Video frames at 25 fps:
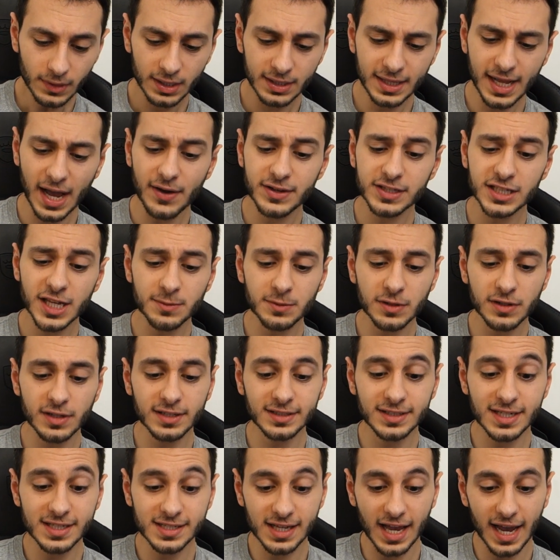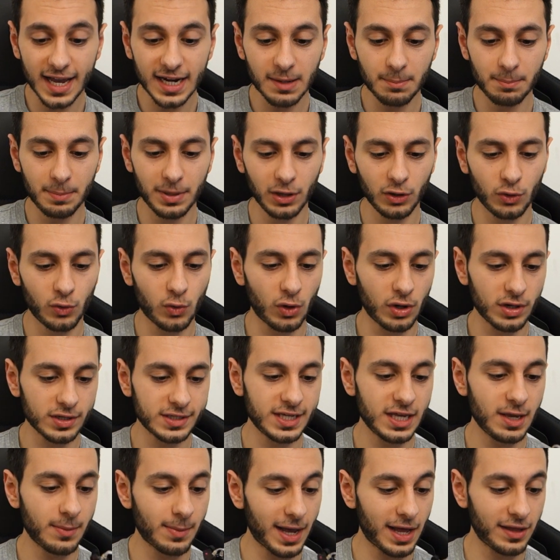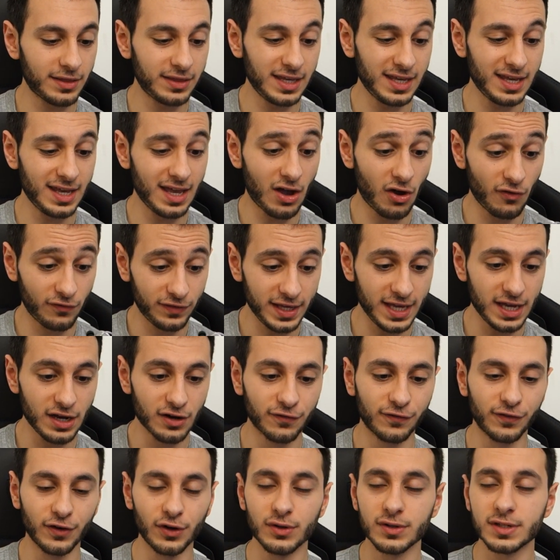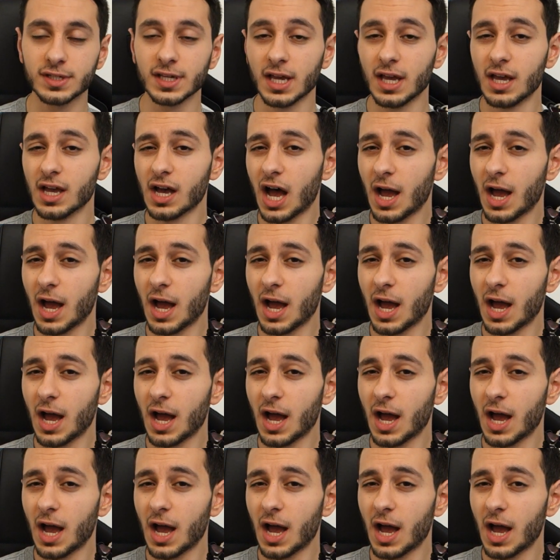Now in terms of the design and build quality of the earphones,